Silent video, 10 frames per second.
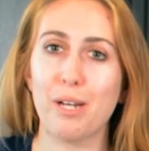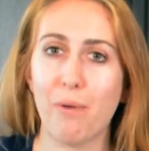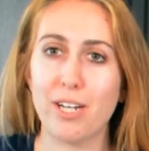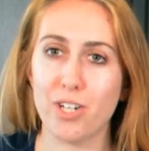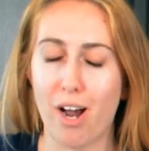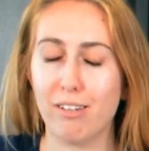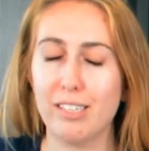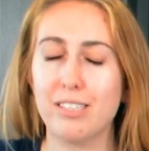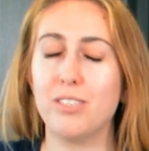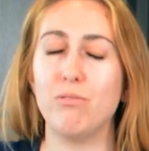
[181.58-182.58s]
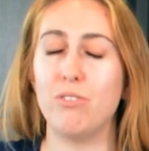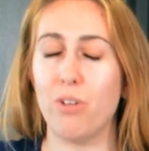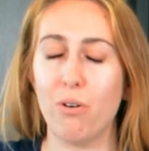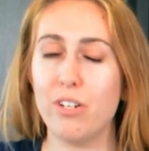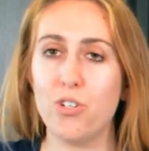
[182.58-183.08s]
like white chocolate because you
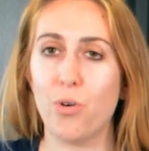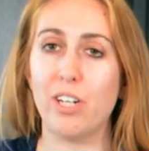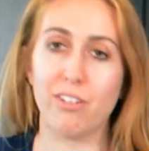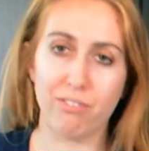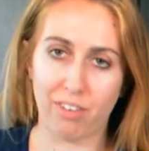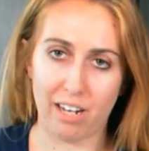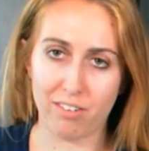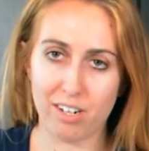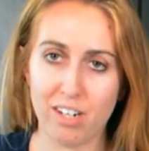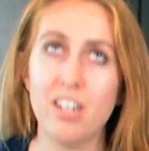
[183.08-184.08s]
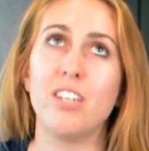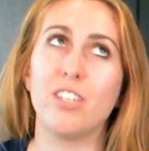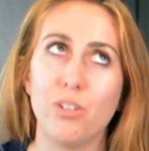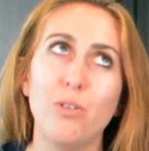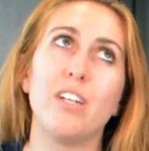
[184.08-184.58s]
don't enjoy good flavor,
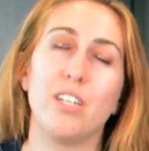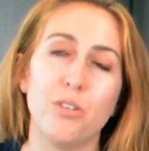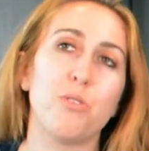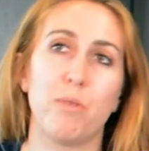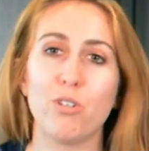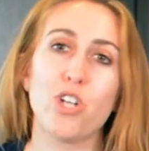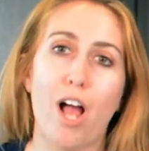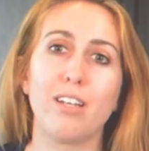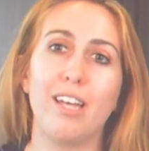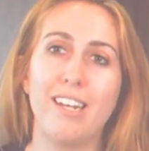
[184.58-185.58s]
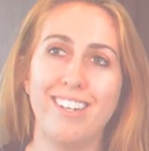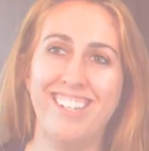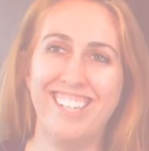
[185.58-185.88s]
you can use milk chocolate.